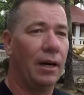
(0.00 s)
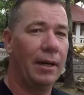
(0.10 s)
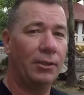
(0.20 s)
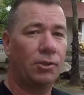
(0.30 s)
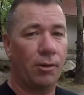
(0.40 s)

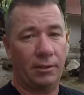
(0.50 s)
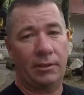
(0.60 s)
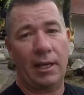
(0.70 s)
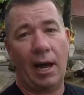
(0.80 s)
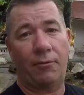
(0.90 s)

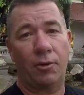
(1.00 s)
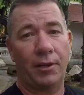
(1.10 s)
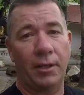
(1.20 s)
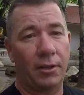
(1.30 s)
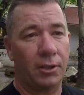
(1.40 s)
interest after
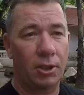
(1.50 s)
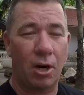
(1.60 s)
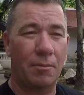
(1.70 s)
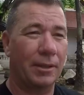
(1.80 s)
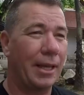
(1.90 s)
the end of the
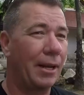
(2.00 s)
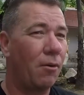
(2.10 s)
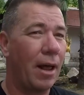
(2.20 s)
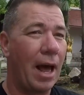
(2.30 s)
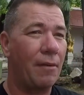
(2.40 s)
term, but they
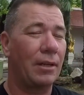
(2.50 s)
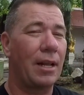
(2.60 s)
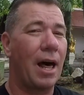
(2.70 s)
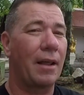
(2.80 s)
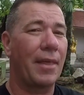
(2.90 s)
don't have a
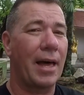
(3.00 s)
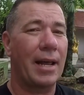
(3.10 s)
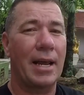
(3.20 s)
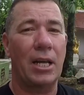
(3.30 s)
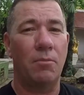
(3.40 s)
lot of
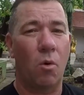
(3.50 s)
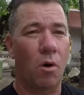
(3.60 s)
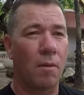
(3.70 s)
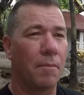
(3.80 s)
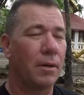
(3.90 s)
that
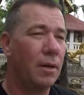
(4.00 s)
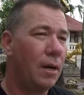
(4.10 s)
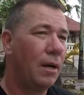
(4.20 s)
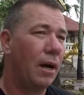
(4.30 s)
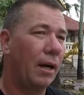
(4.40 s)
anymore. But
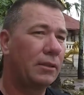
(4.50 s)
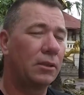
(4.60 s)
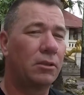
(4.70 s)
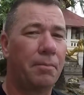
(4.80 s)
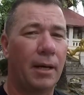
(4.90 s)
I
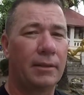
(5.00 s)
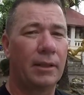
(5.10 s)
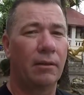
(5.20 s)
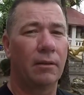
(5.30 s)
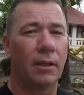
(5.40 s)
suspect
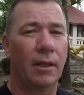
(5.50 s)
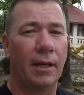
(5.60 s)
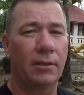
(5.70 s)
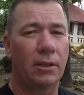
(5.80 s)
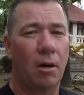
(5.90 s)
here in the
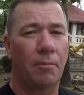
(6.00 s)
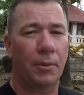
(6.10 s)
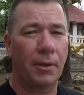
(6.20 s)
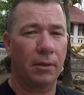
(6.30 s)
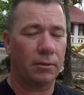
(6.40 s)
next couple
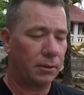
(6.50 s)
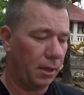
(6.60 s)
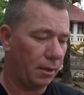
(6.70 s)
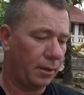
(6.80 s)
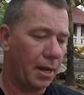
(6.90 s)
years,
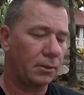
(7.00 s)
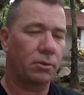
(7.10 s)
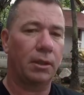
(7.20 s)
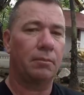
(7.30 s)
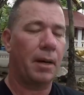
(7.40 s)
things
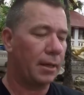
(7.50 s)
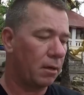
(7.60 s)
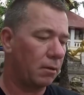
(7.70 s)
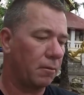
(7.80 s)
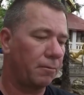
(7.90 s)
will get back
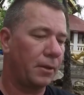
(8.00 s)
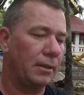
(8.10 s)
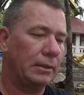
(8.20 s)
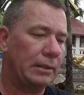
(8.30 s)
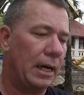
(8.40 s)
on their
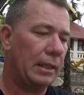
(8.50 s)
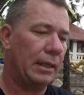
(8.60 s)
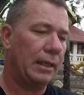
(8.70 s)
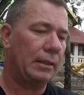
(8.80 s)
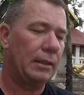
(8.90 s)
feet in
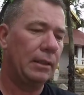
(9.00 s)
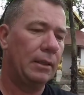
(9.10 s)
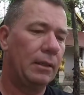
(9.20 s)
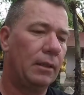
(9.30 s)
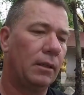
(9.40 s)
Thailand
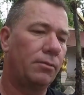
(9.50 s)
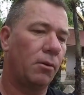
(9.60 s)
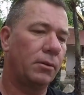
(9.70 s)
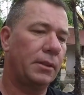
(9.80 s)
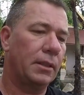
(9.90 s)
as
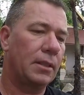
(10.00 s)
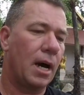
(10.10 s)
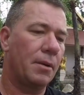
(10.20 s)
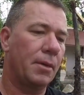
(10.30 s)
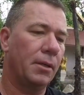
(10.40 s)
far as the
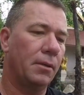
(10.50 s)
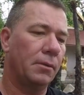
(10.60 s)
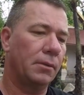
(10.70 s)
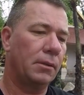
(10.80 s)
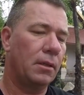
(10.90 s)
economy
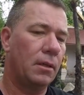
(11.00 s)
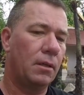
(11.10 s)
goes.